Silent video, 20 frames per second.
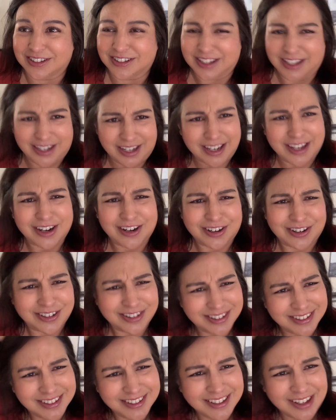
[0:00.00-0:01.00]
I
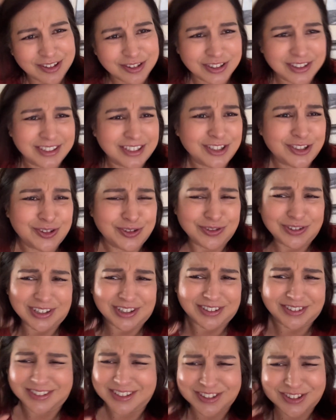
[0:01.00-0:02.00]
was gonna say 2
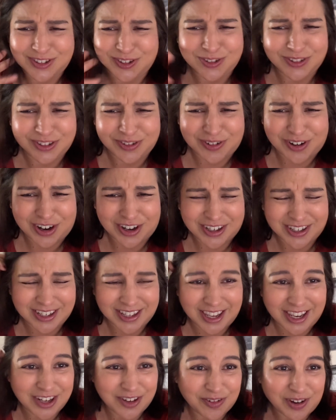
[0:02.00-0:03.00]
years. That's totally wrong.
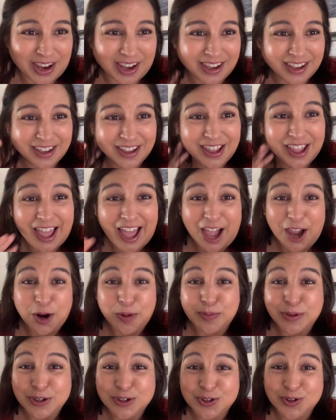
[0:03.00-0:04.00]
Anyway, I hope
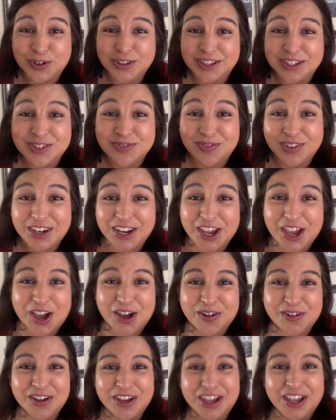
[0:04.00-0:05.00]
you enjoyed this
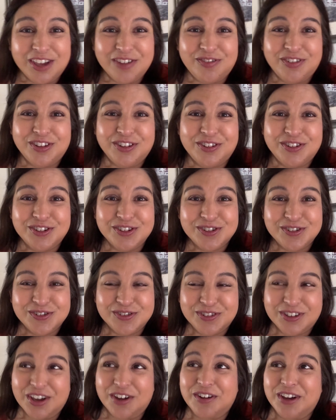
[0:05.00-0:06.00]
video. If you do,
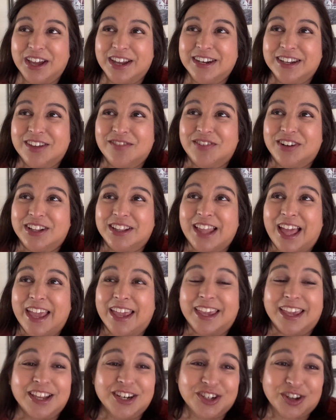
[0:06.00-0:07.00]
go ahead and give it a
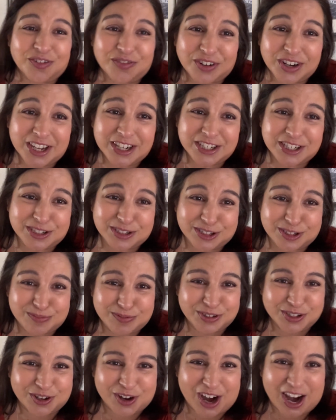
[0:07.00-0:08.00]
like and don't forget to
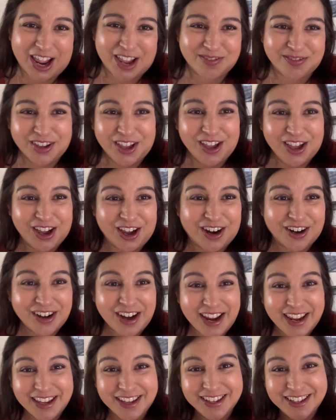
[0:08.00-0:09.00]
subscribe. All
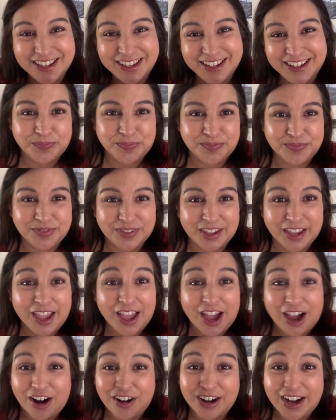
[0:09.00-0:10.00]

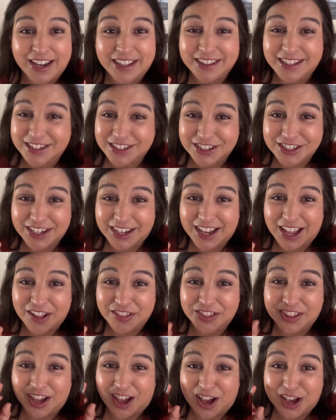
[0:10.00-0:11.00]
right, let's check out
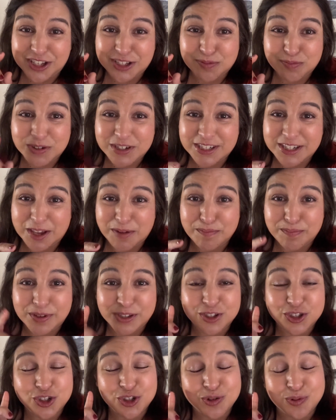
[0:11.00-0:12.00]
the Osprey
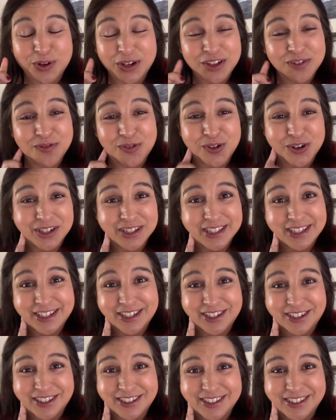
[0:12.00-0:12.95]
Tempest 24 liter.